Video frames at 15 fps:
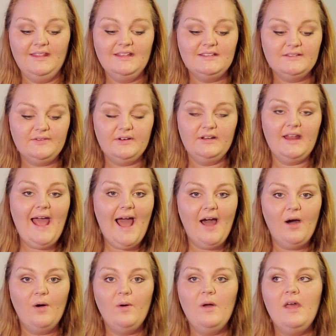least for
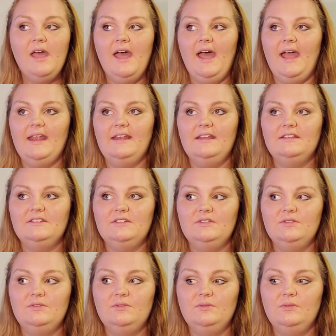now, I need
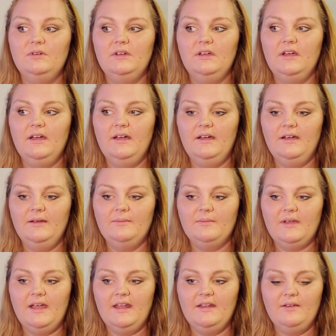to
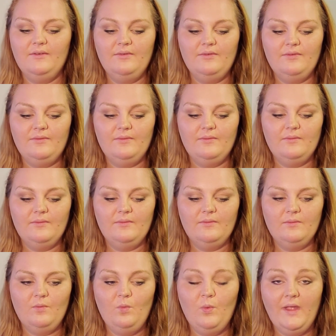kind
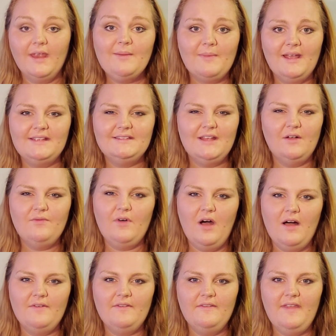of wean myself
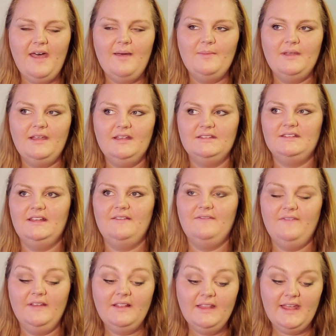off of that, because I
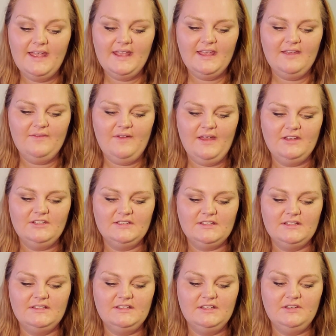feel like if I just
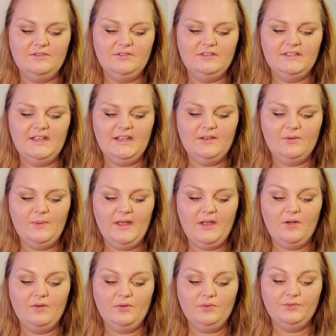continue to take it away
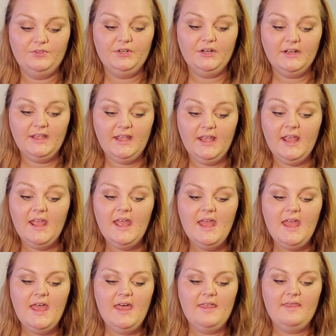cold turkey,
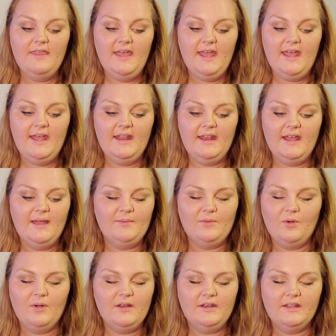then I'm
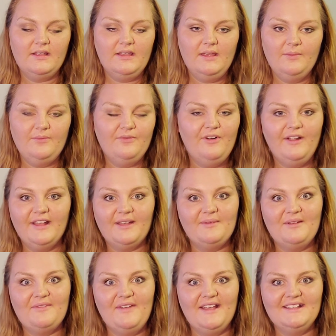going to keep falling
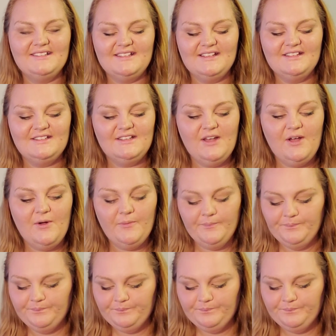on my face. So